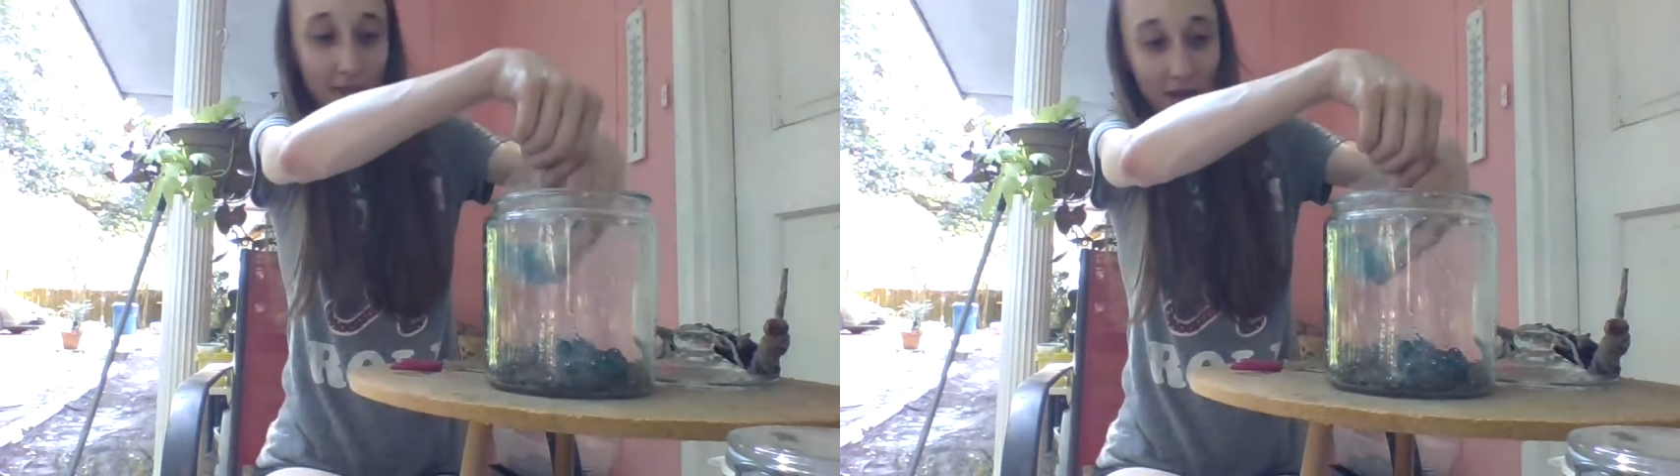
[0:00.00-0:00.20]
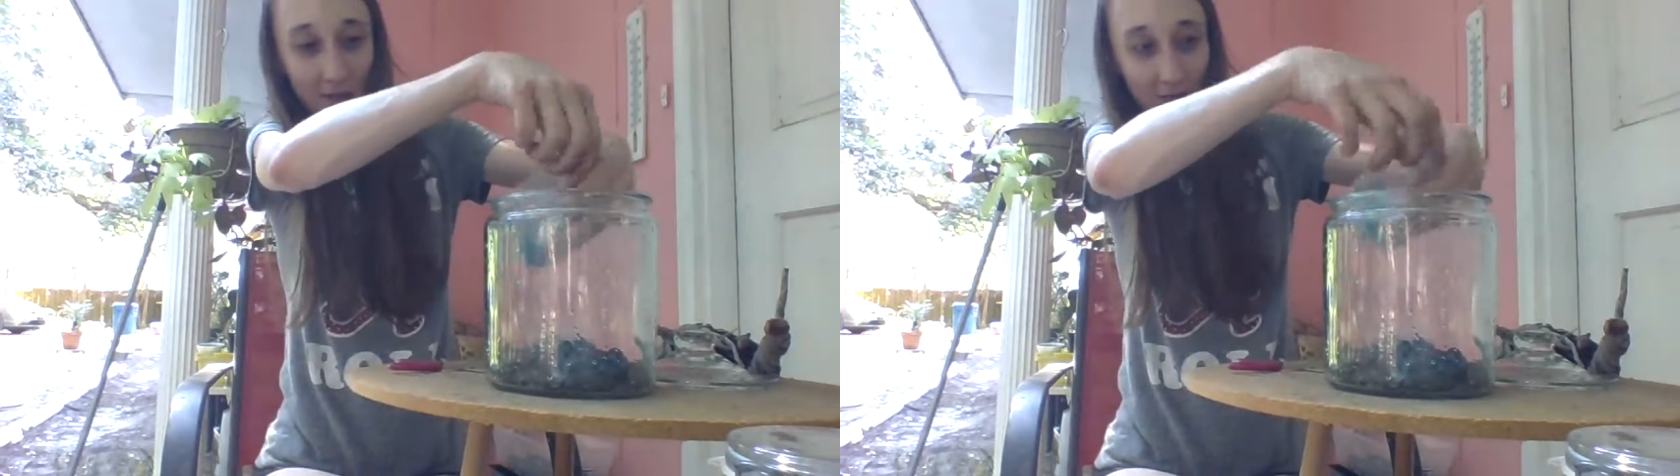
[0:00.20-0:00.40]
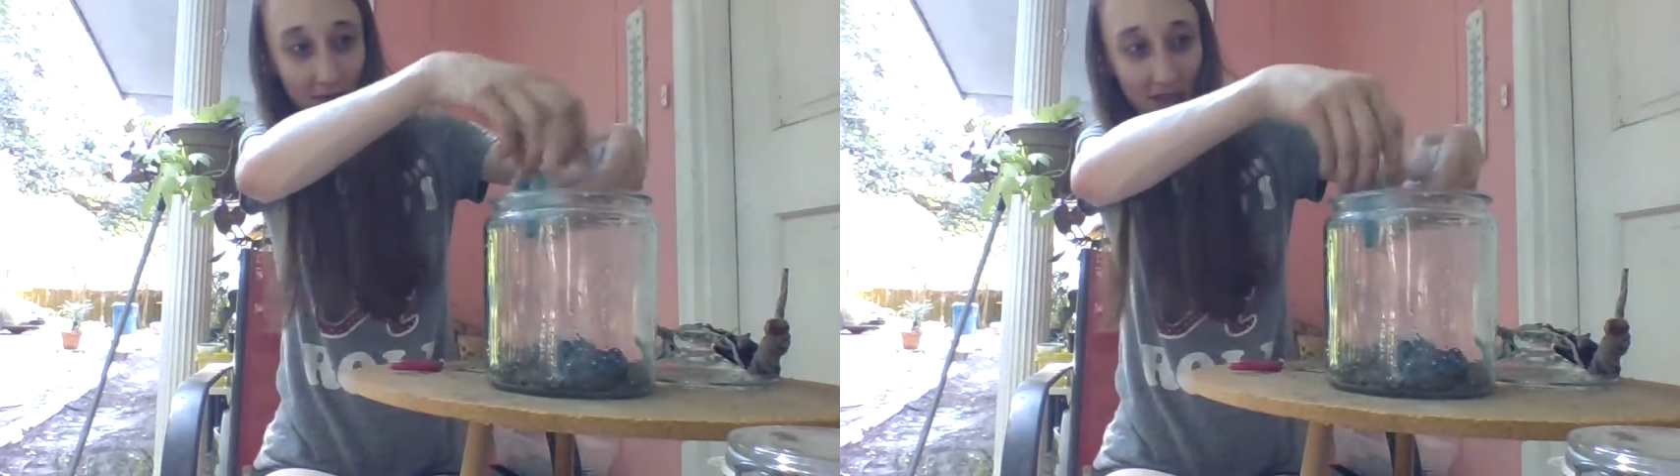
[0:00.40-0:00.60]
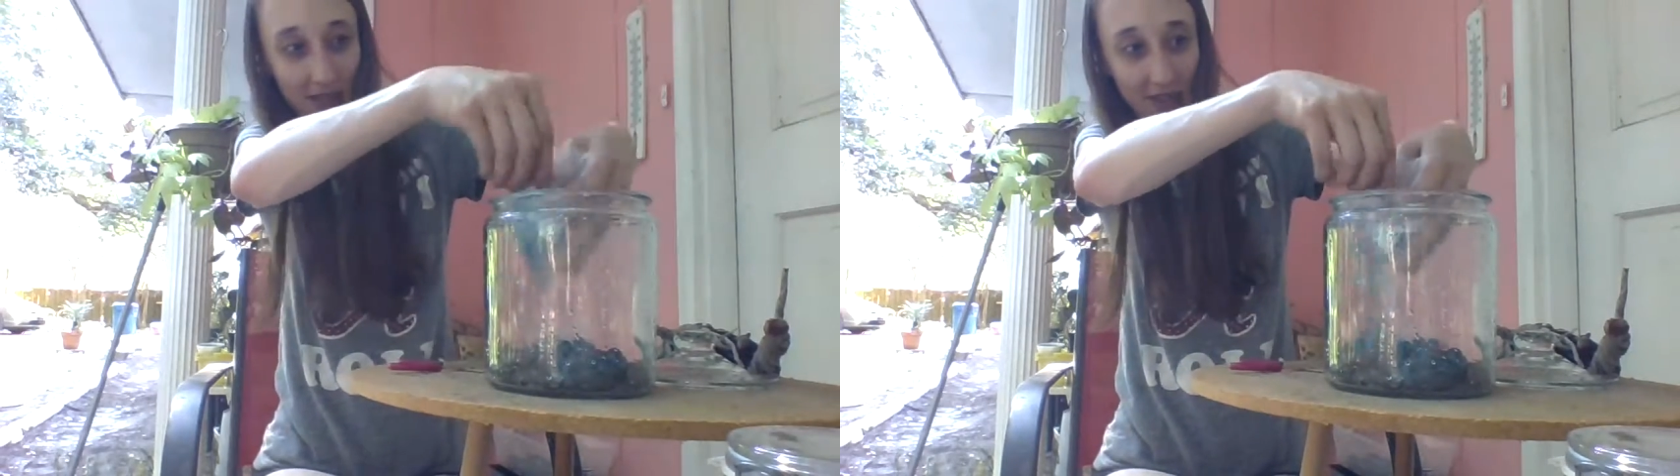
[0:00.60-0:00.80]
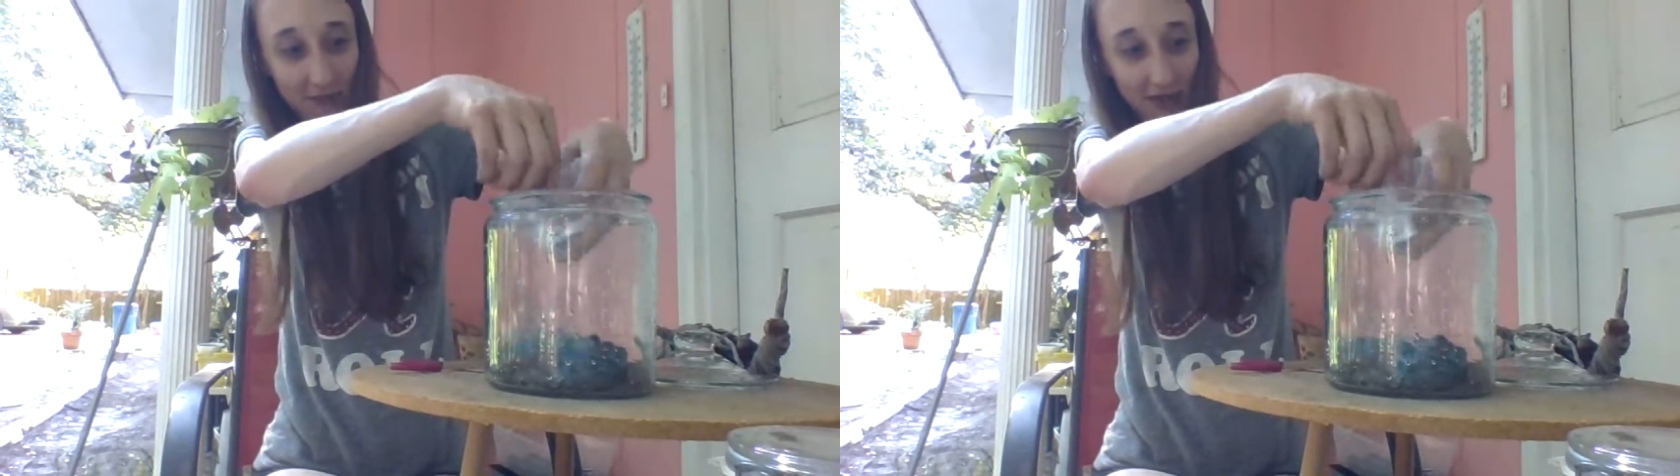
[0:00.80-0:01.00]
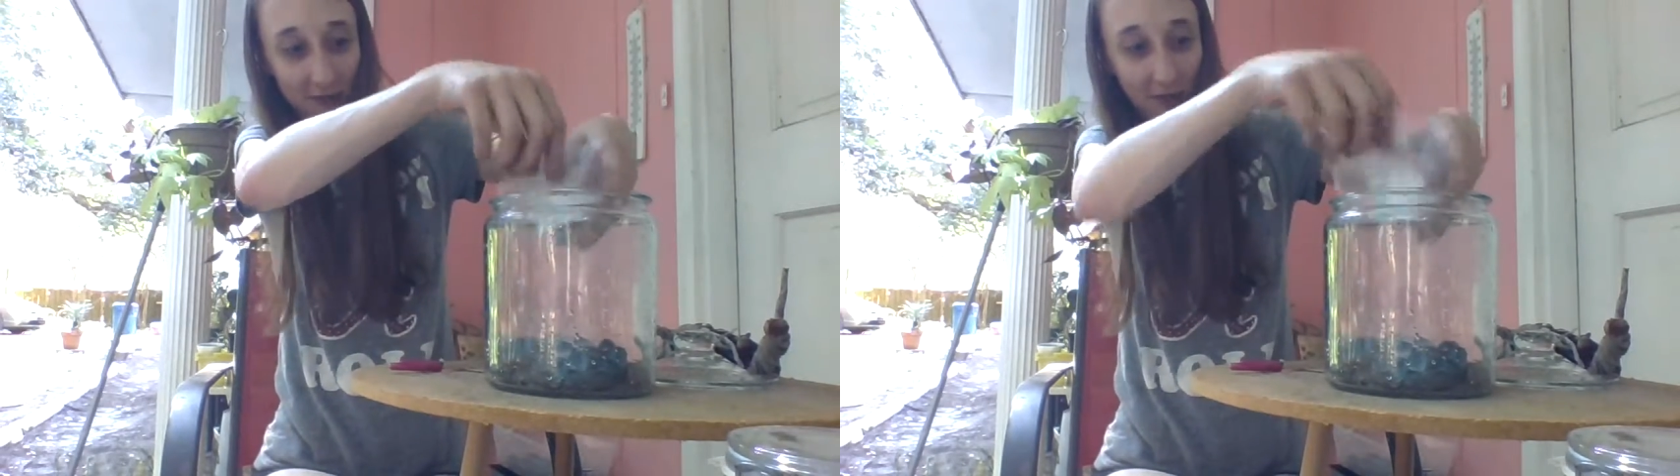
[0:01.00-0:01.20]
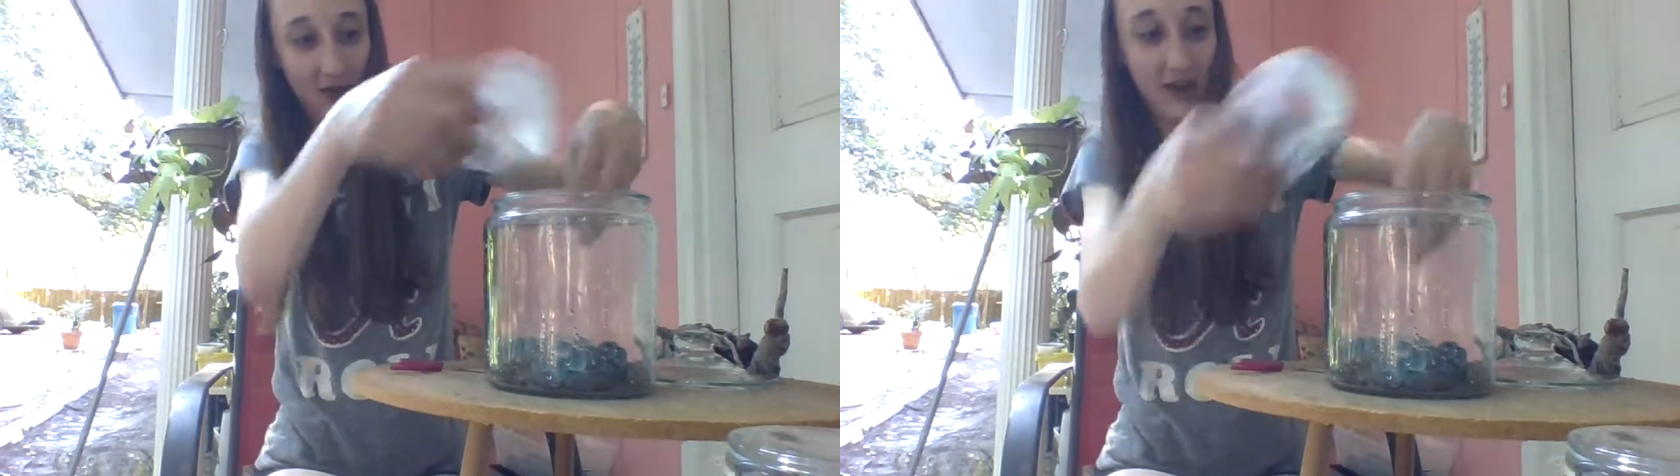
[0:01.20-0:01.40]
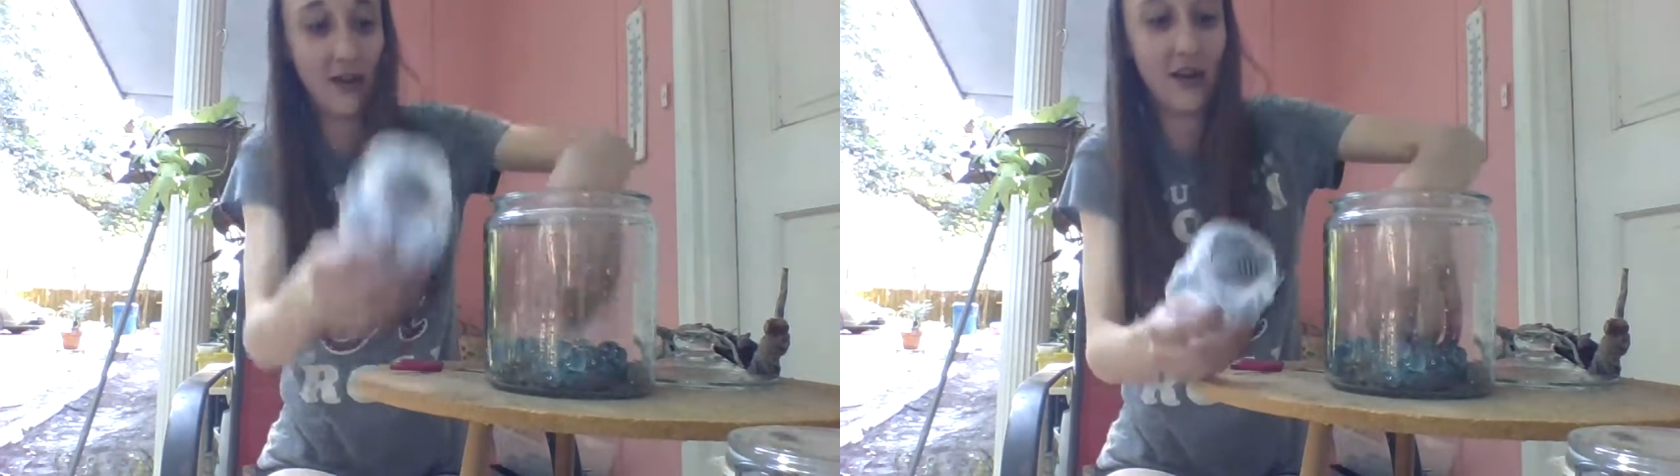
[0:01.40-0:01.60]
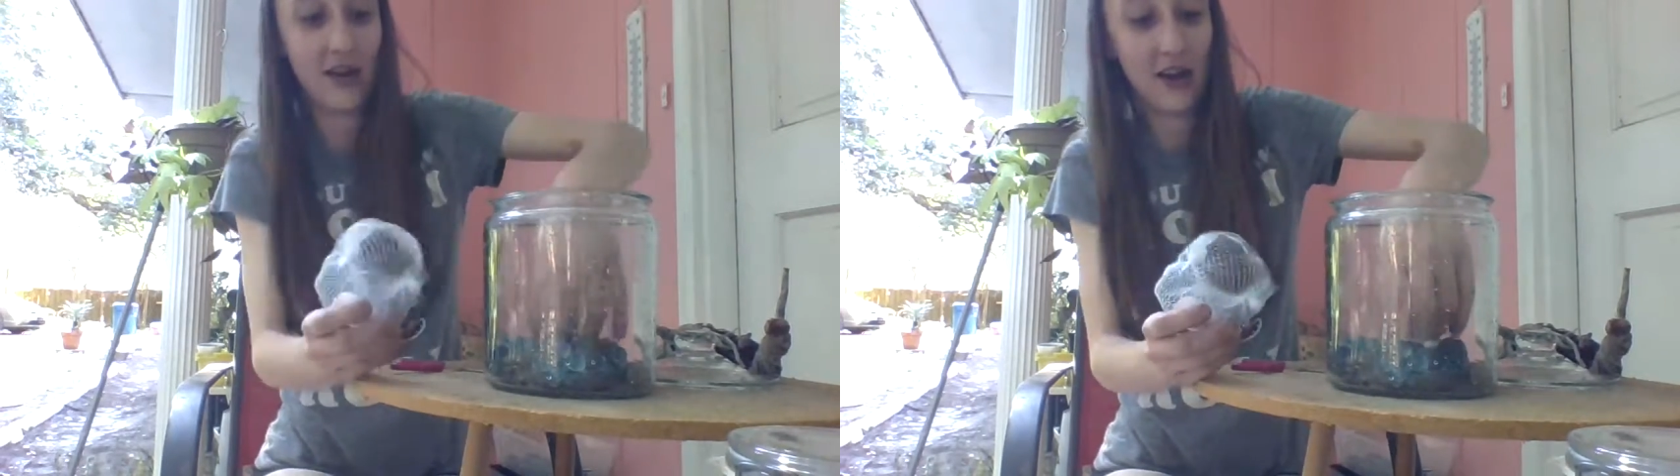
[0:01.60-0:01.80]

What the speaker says: pebbles I'm going to put.